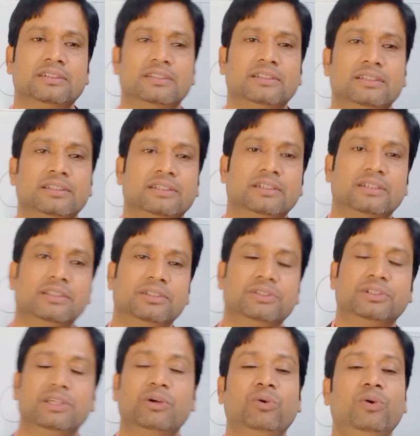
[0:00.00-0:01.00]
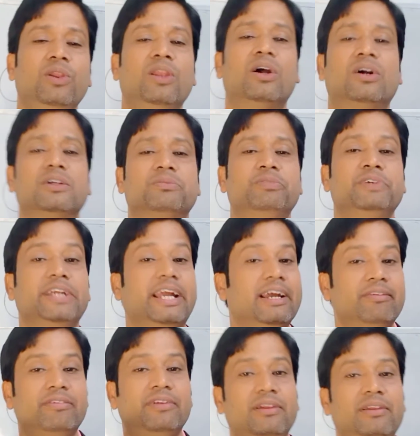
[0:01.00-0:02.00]
they will not be
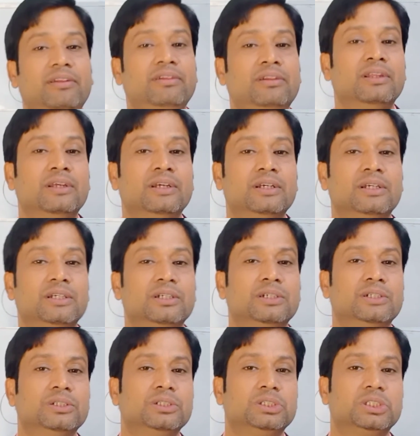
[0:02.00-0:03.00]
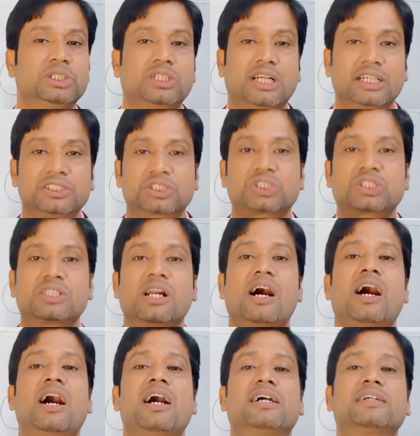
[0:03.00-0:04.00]
able to
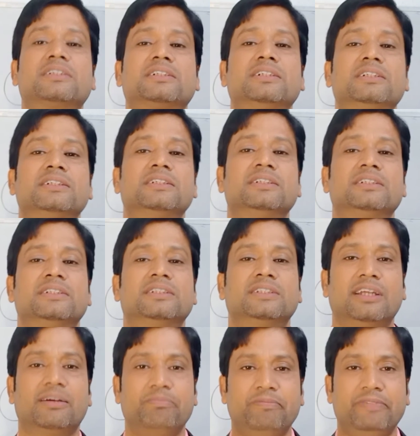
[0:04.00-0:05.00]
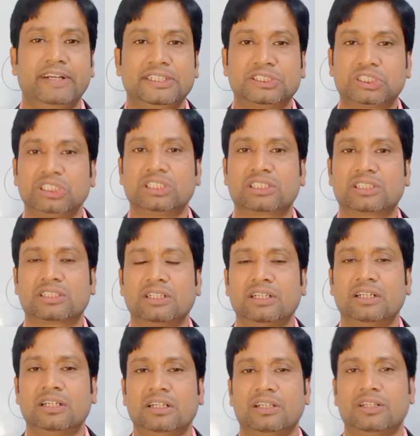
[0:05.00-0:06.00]
construct the basic
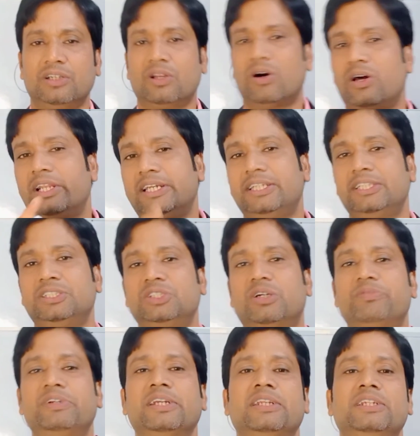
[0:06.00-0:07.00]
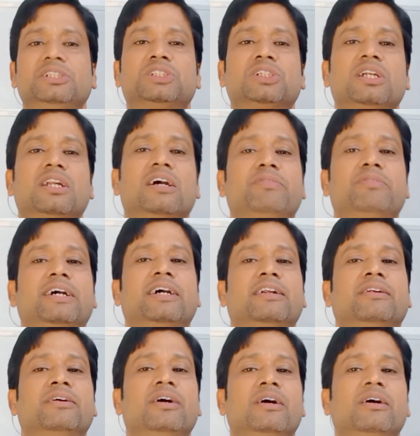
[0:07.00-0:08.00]
knowledge of English grammar
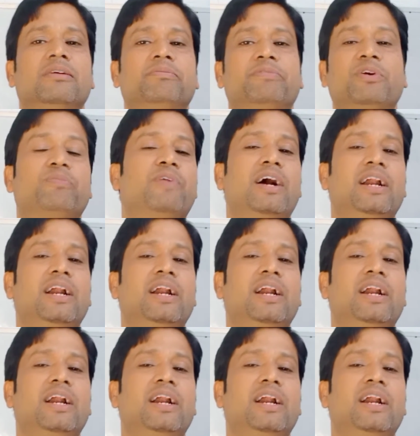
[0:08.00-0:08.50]
properly.